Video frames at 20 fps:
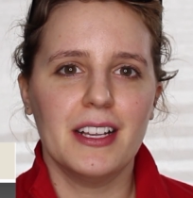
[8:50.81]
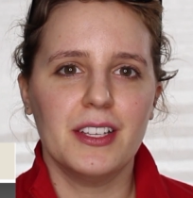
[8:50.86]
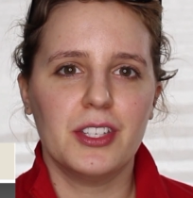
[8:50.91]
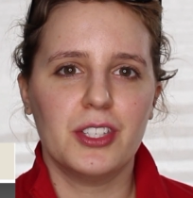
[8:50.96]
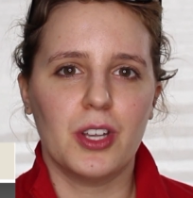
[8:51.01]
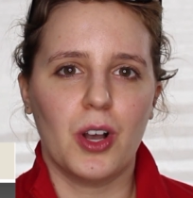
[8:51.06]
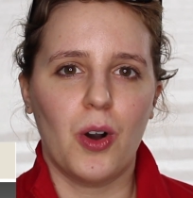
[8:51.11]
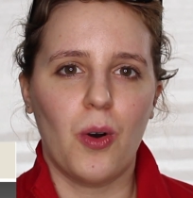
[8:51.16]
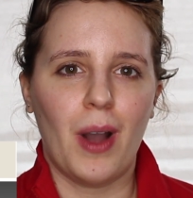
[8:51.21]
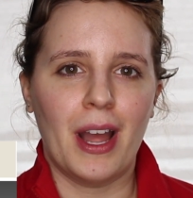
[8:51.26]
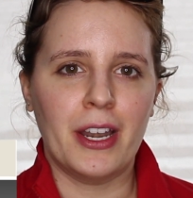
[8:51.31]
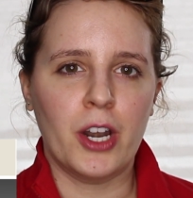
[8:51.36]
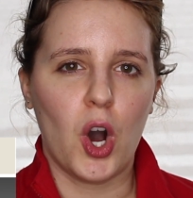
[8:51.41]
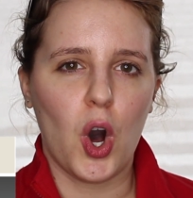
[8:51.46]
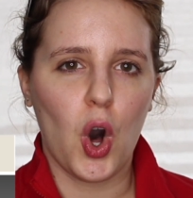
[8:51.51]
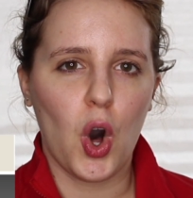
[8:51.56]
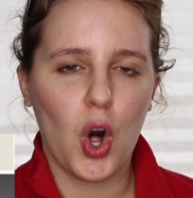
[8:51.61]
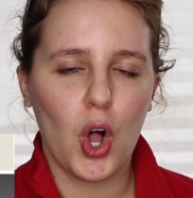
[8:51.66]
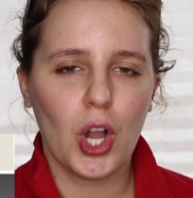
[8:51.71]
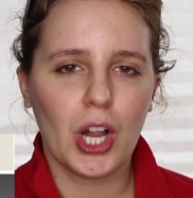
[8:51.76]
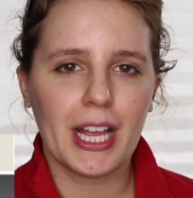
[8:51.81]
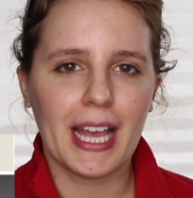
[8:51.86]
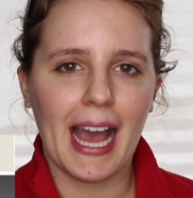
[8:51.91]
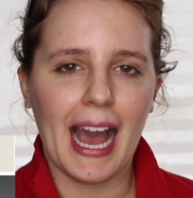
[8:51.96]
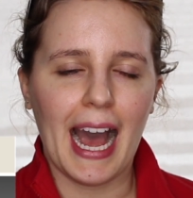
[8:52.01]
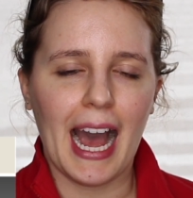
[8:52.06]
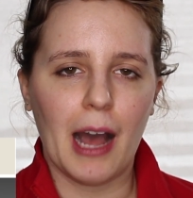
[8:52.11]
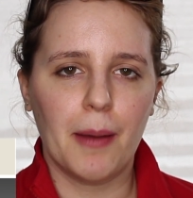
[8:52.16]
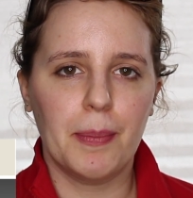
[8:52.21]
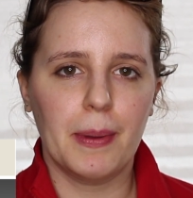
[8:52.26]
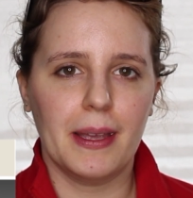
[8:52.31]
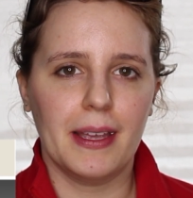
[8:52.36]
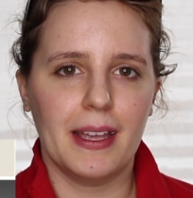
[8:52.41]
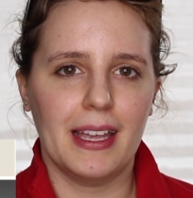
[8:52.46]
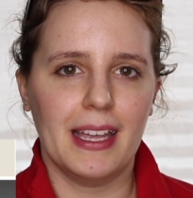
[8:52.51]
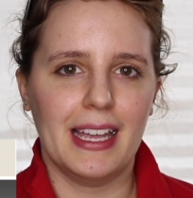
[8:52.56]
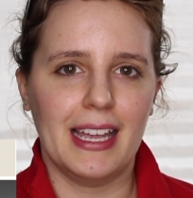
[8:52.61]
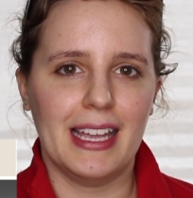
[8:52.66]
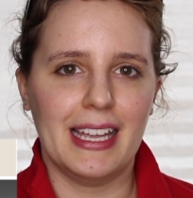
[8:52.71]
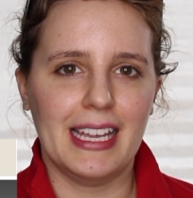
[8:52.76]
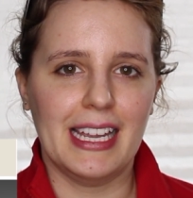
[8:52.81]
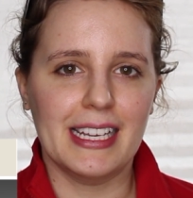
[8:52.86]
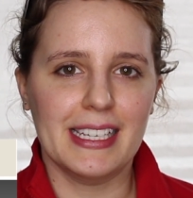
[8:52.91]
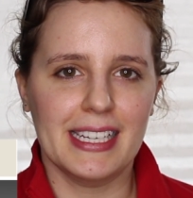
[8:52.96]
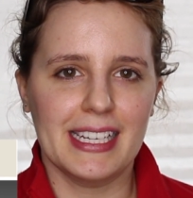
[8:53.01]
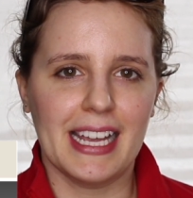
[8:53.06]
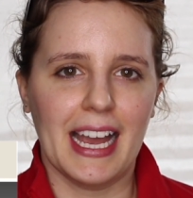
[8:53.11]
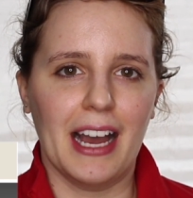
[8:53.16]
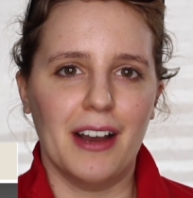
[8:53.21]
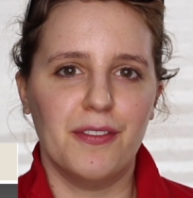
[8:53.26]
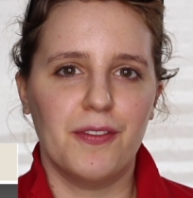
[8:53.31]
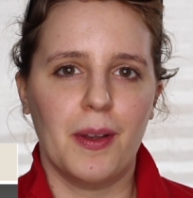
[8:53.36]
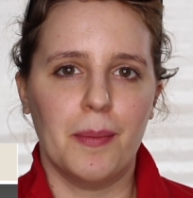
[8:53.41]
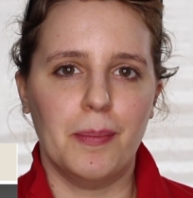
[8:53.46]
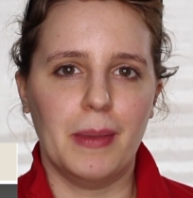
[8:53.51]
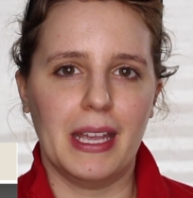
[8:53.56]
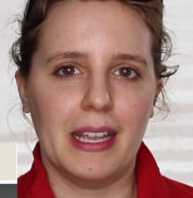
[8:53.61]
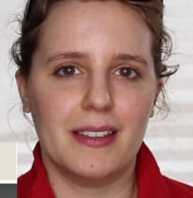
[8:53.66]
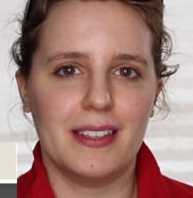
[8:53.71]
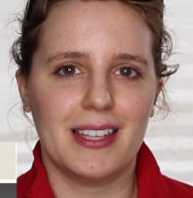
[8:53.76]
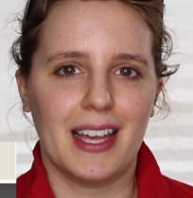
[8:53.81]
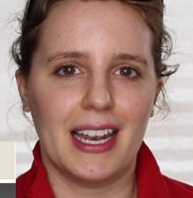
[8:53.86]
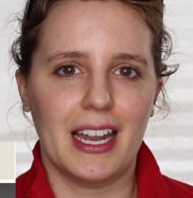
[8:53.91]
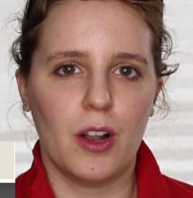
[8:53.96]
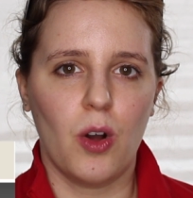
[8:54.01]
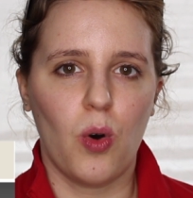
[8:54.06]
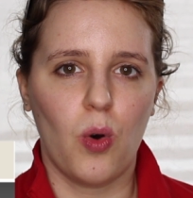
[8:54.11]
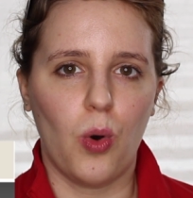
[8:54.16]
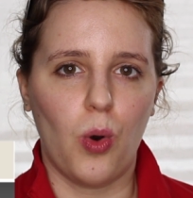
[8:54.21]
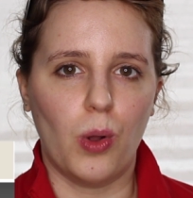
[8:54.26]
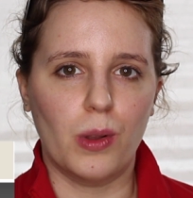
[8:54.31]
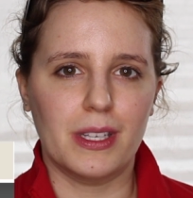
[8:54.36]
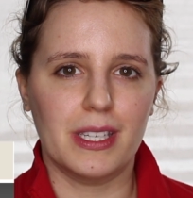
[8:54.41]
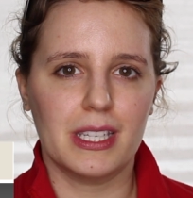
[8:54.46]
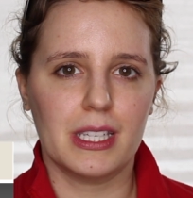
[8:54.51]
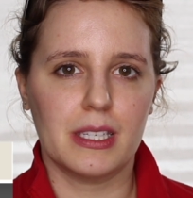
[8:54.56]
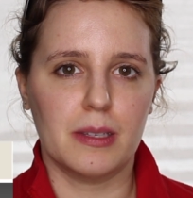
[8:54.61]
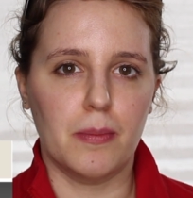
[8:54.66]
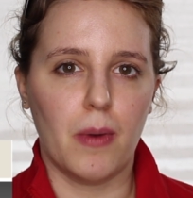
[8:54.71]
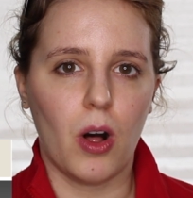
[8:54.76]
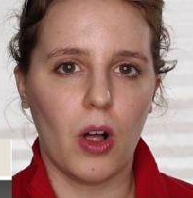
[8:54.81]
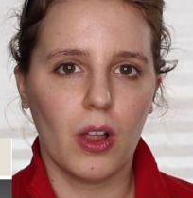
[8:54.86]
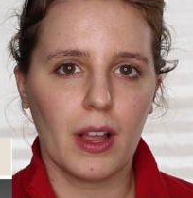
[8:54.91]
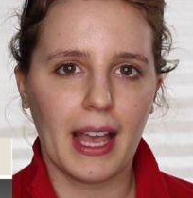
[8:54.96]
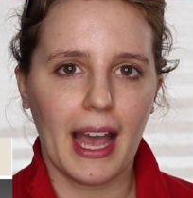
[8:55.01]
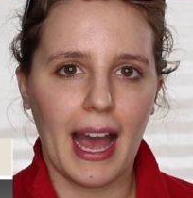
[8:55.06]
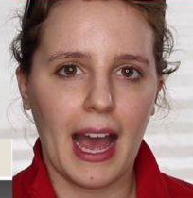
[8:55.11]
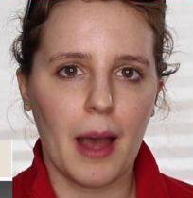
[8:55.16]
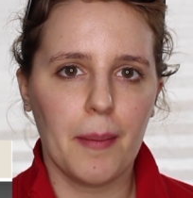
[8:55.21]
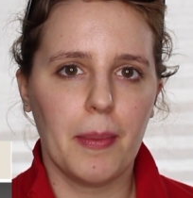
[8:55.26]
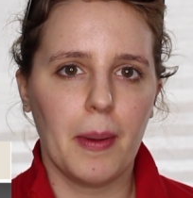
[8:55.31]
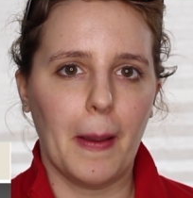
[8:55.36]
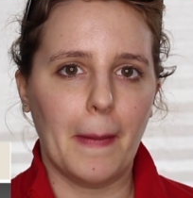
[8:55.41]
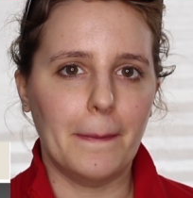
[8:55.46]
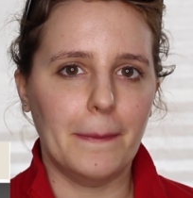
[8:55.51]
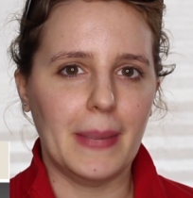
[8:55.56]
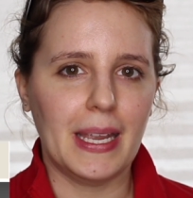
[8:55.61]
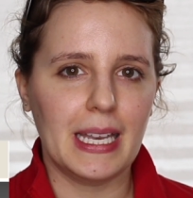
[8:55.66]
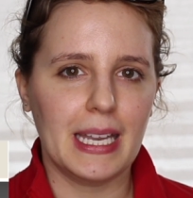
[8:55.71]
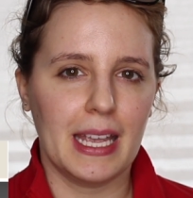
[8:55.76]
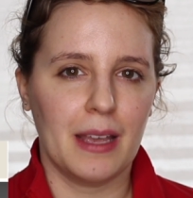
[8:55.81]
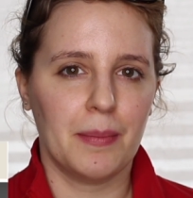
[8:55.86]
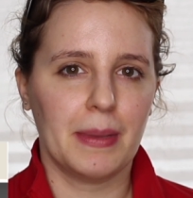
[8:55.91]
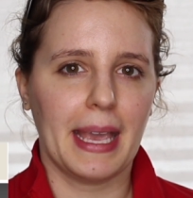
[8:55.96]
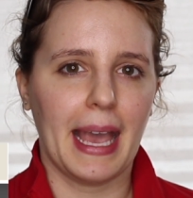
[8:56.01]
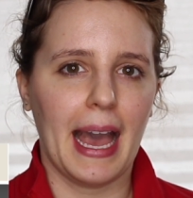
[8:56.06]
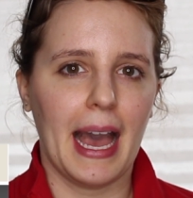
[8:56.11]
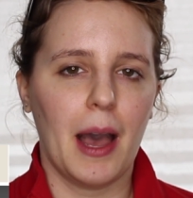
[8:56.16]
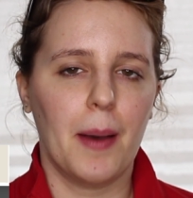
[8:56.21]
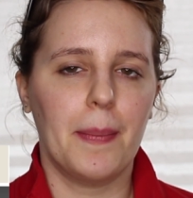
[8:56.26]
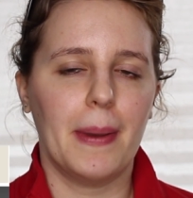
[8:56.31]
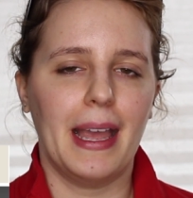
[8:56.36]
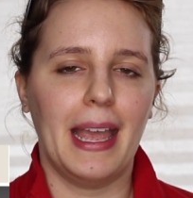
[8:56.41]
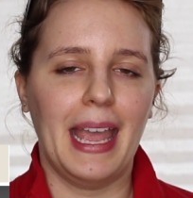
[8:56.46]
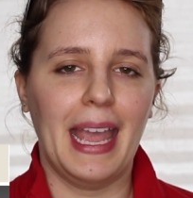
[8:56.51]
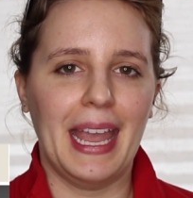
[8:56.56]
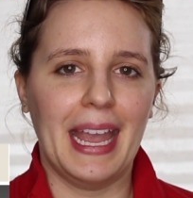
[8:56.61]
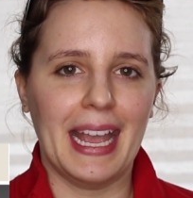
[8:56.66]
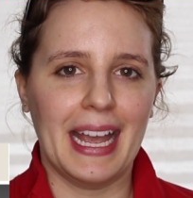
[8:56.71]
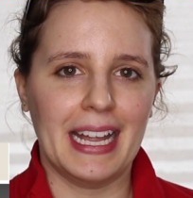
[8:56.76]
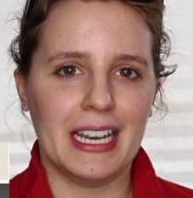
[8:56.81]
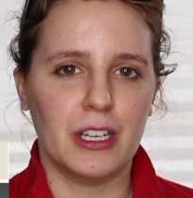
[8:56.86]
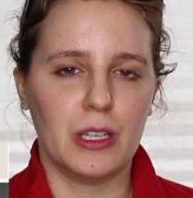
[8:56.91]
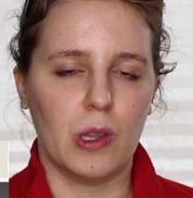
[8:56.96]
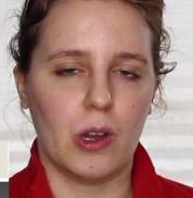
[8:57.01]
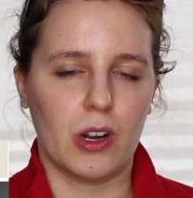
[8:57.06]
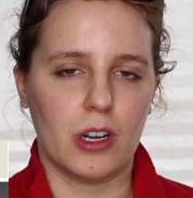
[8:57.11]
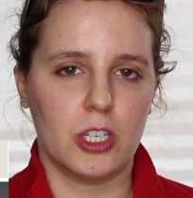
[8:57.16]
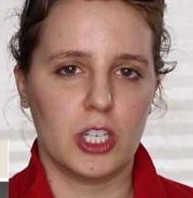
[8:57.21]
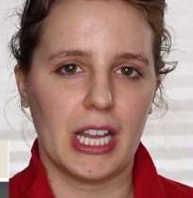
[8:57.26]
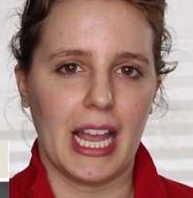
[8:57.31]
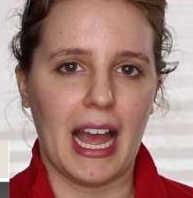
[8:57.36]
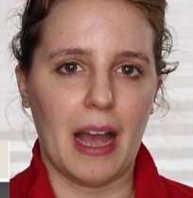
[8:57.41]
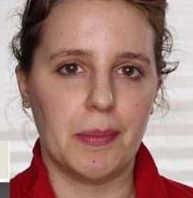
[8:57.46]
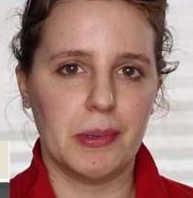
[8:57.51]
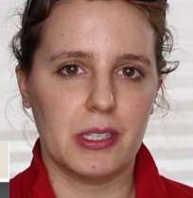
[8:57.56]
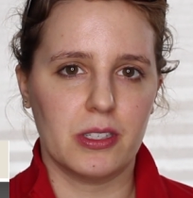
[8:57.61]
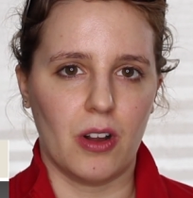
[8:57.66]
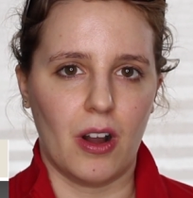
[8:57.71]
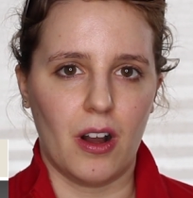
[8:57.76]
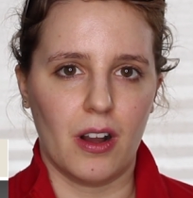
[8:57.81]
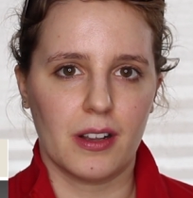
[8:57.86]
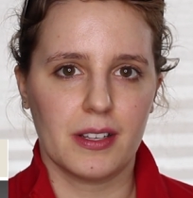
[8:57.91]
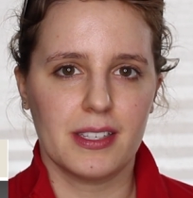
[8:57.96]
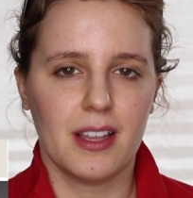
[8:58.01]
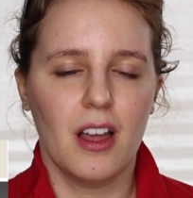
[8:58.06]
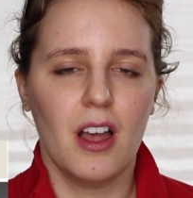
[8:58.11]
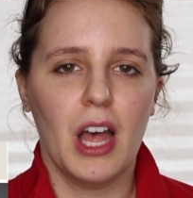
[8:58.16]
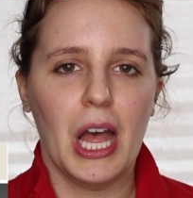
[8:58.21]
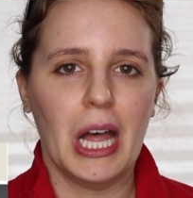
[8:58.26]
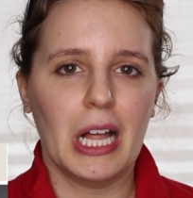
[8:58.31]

So an all cap ETF means that it holds small cap, medium cap, and large cap stocks.